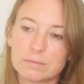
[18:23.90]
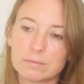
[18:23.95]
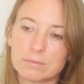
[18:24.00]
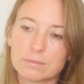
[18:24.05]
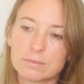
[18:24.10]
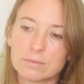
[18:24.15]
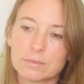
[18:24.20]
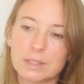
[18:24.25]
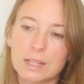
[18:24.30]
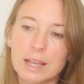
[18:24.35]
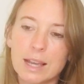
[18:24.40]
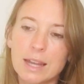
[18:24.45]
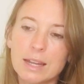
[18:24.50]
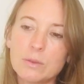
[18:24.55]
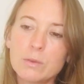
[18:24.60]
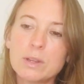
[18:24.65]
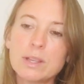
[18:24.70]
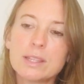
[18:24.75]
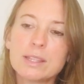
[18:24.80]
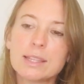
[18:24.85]
I don't
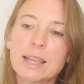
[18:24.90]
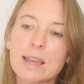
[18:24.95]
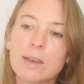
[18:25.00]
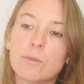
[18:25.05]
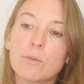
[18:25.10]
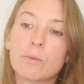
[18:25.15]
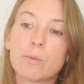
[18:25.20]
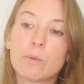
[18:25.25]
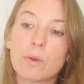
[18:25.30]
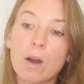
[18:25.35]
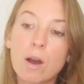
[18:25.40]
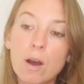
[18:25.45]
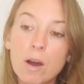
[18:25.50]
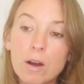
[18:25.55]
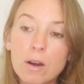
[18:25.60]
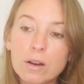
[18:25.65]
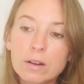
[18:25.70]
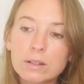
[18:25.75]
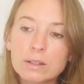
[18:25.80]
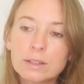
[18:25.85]
want to say
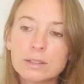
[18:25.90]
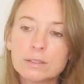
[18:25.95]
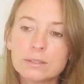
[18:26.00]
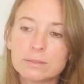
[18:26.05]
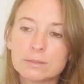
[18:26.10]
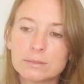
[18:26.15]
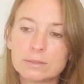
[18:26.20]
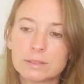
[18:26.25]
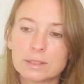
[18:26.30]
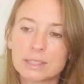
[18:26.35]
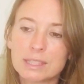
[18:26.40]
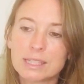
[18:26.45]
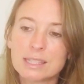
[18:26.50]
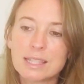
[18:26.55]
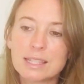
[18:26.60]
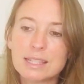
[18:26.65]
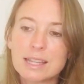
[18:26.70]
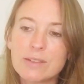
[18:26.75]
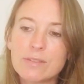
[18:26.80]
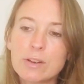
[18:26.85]
wrong, because
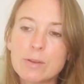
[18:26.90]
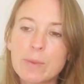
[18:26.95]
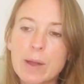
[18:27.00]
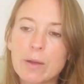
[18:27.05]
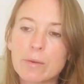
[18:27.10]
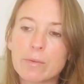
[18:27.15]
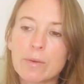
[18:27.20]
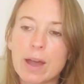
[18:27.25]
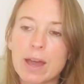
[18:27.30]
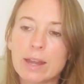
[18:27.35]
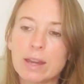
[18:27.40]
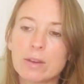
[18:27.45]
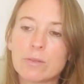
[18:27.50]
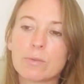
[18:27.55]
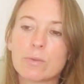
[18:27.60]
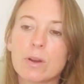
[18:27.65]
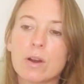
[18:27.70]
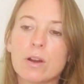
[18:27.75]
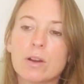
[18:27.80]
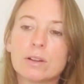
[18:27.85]
it's never about right and
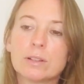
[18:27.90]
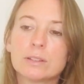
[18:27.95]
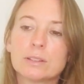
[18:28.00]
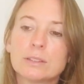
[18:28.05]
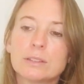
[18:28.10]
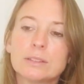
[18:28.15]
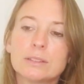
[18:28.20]
wrong,